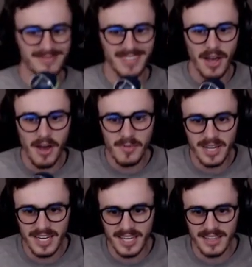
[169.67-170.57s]
Now, how am I
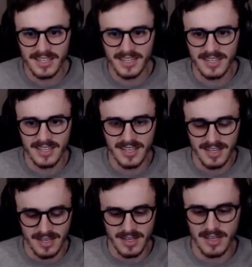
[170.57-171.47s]
gonna get how
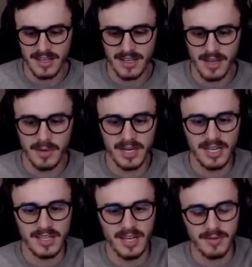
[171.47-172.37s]
am I gonna
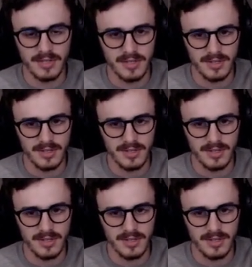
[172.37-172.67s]
get that one?